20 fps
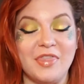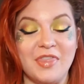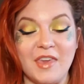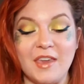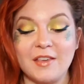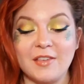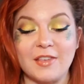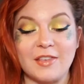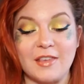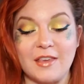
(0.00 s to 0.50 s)

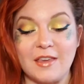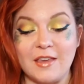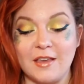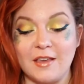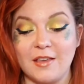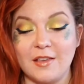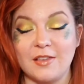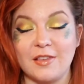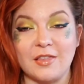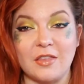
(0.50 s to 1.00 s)
This
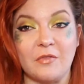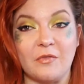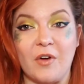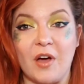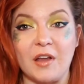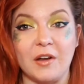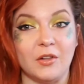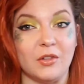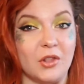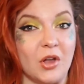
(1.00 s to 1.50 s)
is the
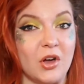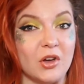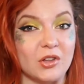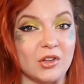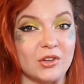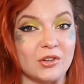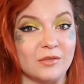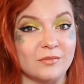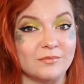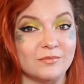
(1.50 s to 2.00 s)
final
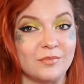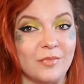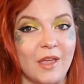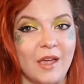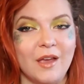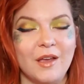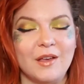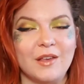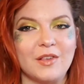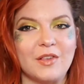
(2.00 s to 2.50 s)
look.
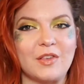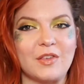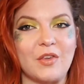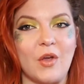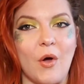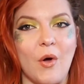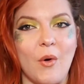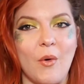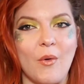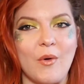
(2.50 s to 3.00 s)

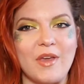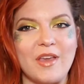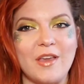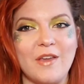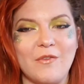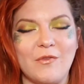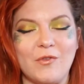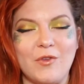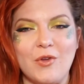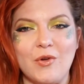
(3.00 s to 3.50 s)
So
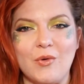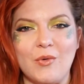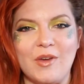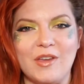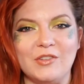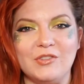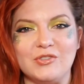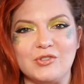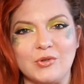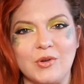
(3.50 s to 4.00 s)
if you
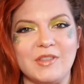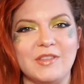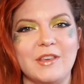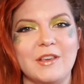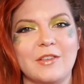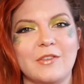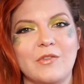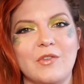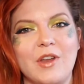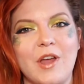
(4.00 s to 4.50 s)
enjoyed
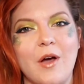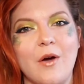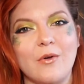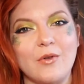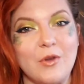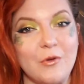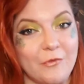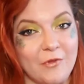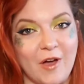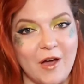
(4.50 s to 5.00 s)
this
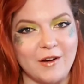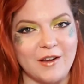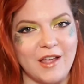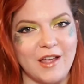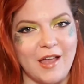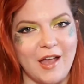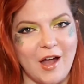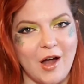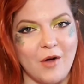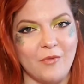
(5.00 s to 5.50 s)
video, you found
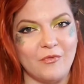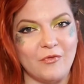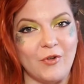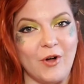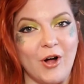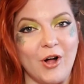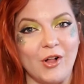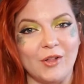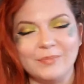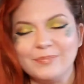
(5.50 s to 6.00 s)
it
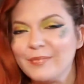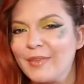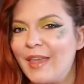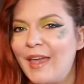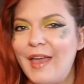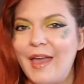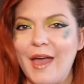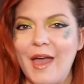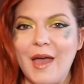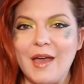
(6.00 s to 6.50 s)
helpful,
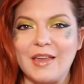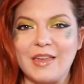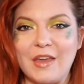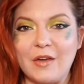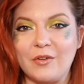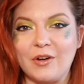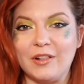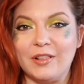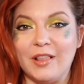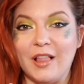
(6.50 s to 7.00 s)

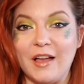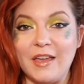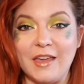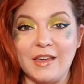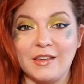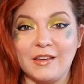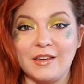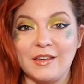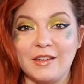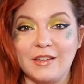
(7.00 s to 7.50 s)
give it a
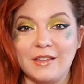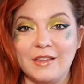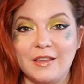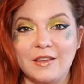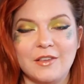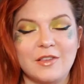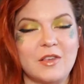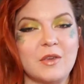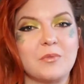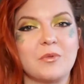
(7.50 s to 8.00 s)
like,
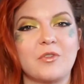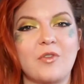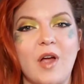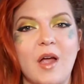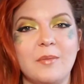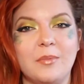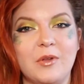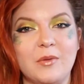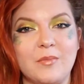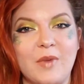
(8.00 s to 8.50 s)

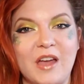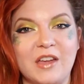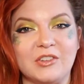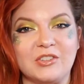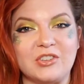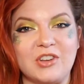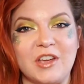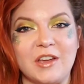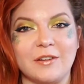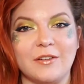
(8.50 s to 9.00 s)
subscribe to my
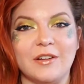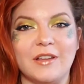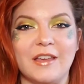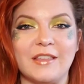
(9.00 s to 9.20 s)
channel,